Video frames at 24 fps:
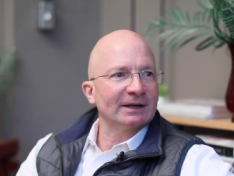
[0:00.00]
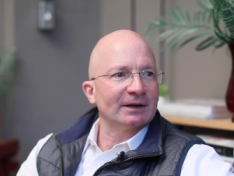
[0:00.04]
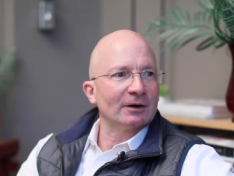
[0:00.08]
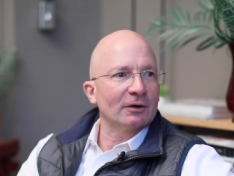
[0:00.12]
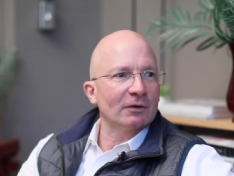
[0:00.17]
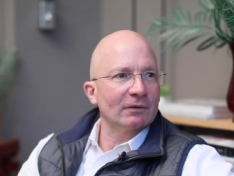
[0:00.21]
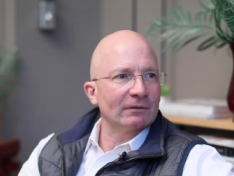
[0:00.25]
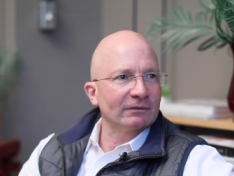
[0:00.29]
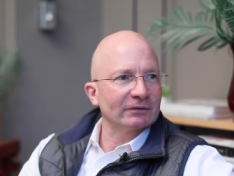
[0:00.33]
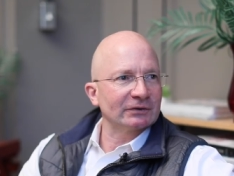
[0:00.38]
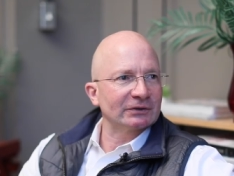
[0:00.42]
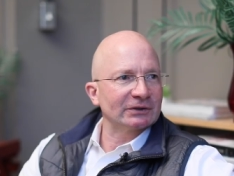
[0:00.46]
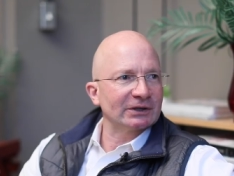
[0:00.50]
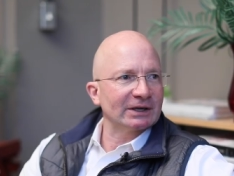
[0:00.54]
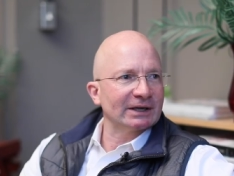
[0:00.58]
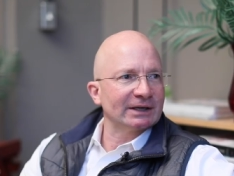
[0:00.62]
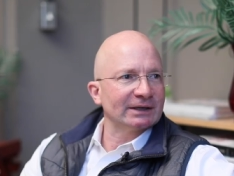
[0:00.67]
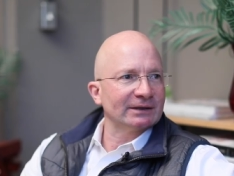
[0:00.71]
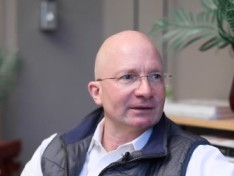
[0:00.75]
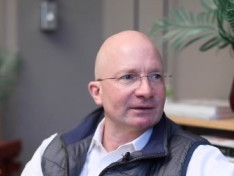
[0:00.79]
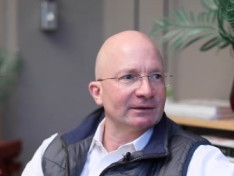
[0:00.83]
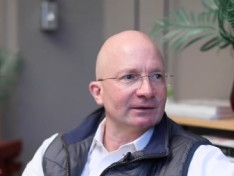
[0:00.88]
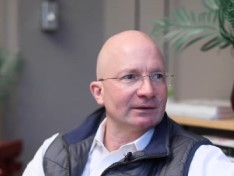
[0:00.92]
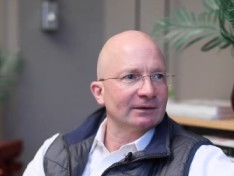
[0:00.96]
that
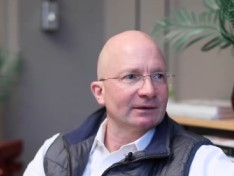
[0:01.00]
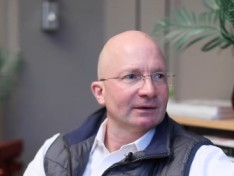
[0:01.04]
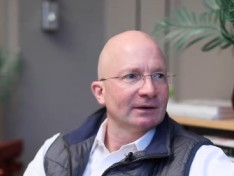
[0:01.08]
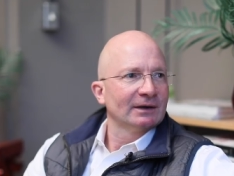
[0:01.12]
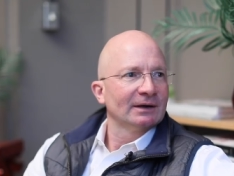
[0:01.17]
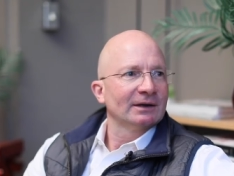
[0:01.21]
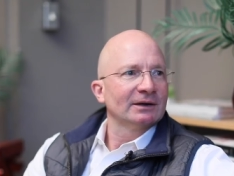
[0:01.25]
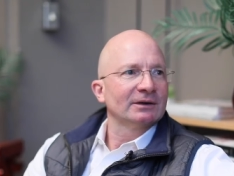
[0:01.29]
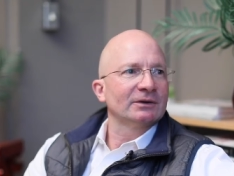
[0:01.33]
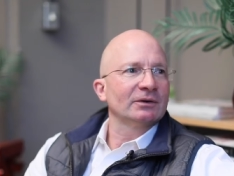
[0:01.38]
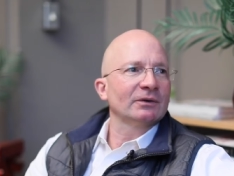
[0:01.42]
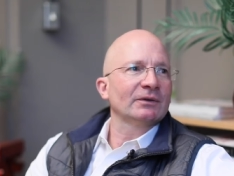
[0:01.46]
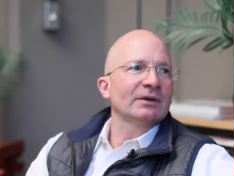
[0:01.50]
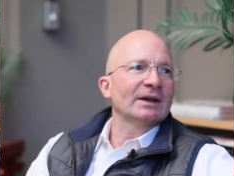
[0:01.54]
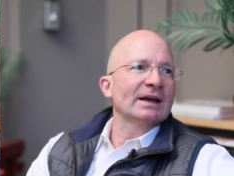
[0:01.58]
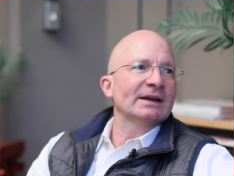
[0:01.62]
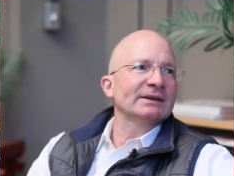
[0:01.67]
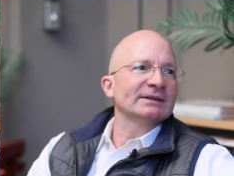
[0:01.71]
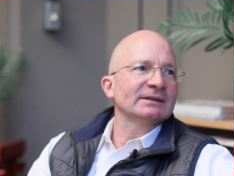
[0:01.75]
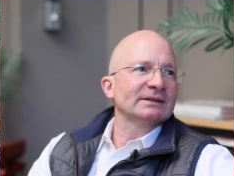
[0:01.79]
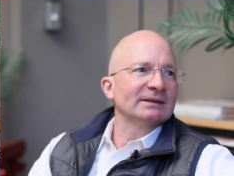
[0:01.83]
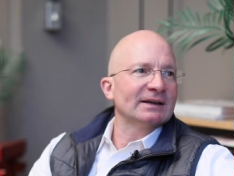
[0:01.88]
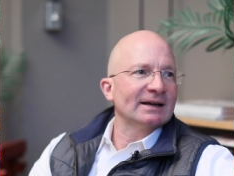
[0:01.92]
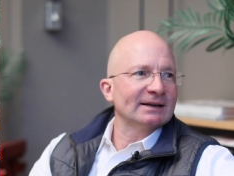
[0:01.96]
over-tightened. two
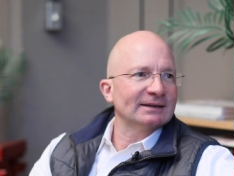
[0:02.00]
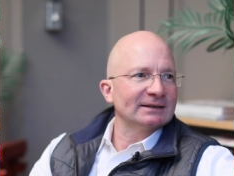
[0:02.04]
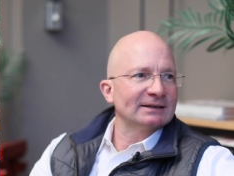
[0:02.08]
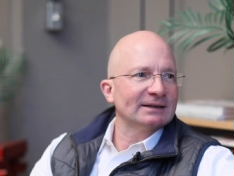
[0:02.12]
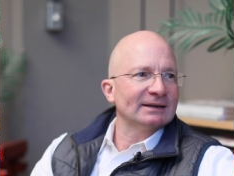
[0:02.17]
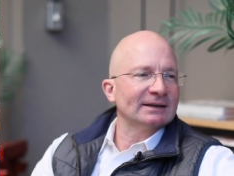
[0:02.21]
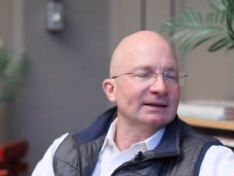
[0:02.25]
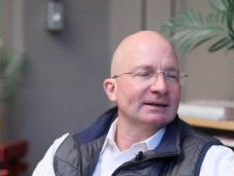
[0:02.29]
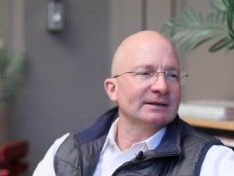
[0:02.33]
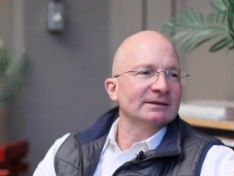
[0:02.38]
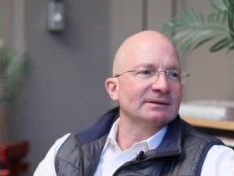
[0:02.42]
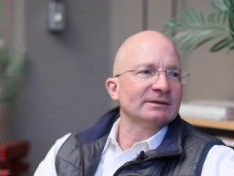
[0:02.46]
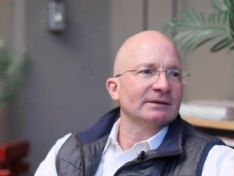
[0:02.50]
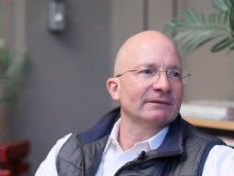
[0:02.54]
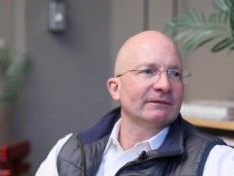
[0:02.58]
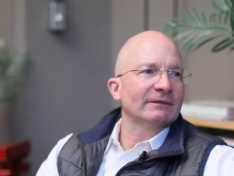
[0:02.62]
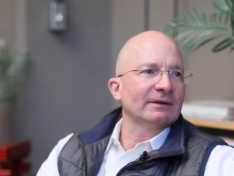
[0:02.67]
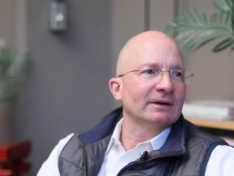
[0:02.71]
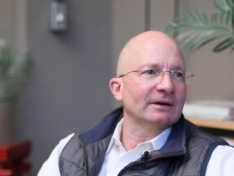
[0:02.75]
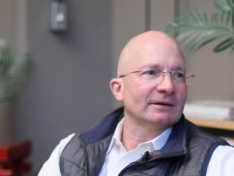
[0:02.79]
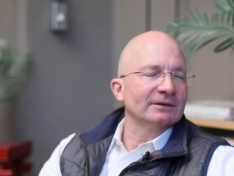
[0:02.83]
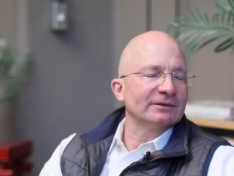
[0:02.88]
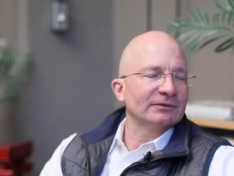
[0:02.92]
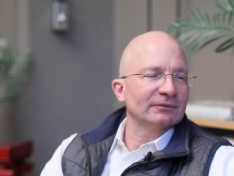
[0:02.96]
thousand nineteen is a,
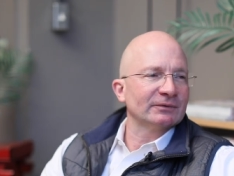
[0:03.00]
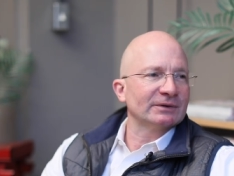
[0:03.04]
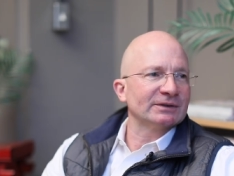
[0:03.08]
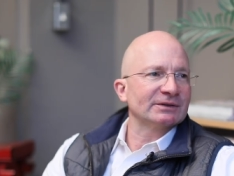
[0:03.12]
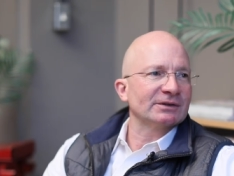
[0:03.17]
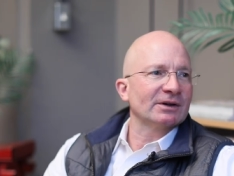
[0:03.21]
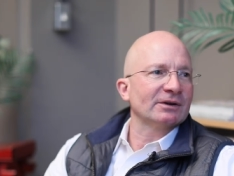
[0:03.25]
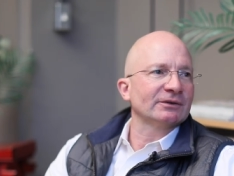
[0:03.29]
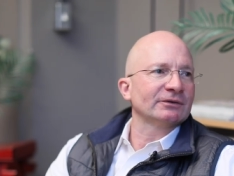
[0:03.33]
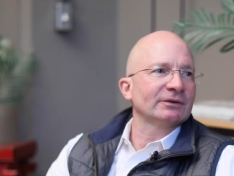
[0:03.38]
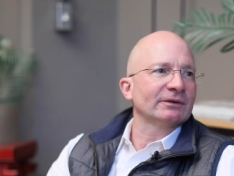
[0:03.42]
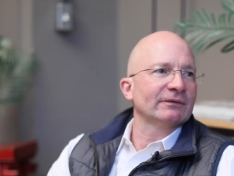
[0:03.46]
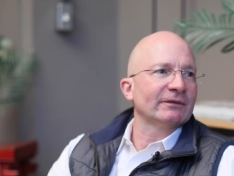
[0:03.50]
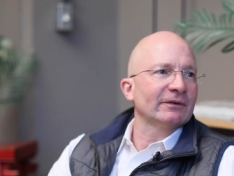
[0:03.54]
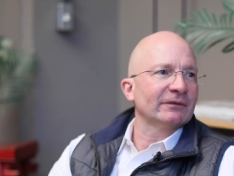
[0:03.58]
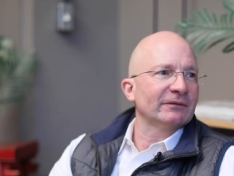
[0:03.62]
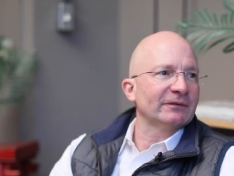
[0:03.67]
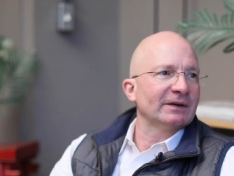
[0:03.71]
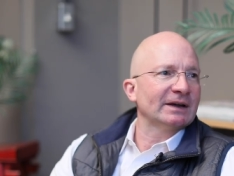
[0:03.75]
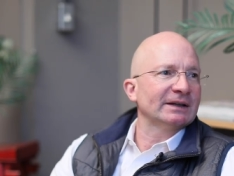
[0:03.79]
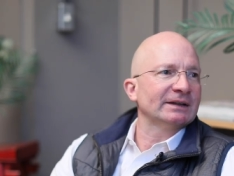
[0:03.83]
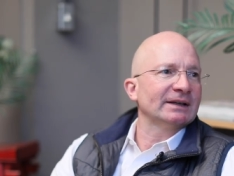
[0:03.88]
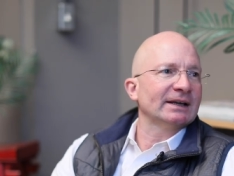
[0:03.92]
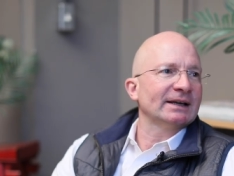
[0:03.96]
is a result of a
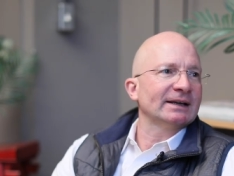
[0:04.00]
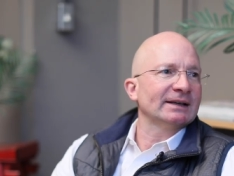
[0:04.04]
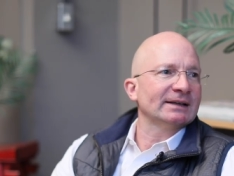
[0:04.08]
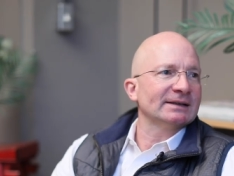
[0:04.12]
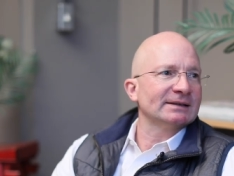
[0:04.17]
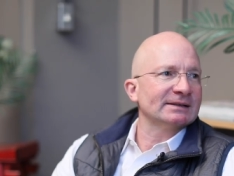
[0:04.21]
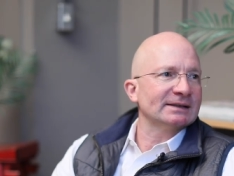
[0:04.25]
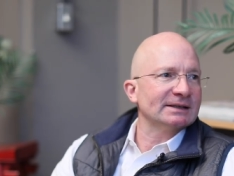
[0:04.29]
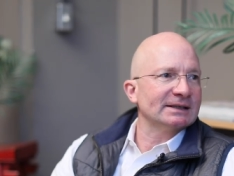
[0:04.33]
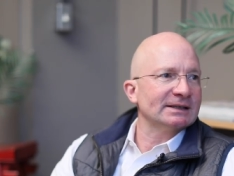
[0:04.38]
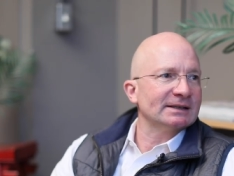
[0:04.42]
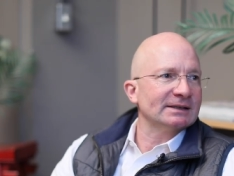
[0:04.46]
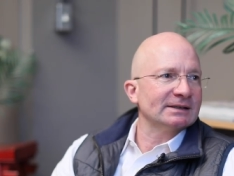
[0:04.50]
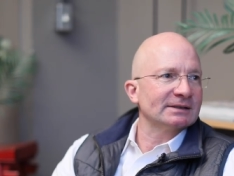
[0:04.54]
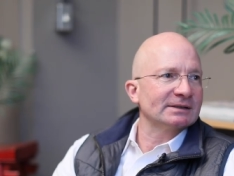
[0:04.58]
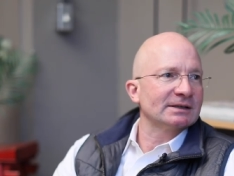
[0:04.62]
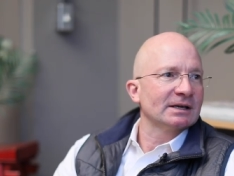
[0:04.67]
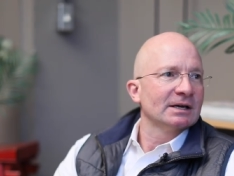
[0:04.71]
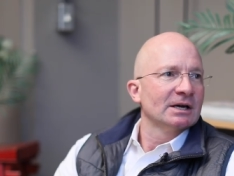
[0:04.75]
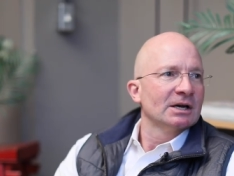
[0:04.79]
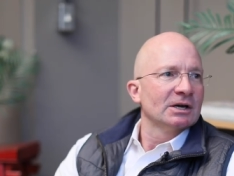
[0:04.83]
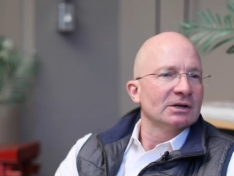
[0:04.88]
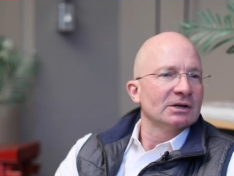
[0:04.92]
Fed that has eased.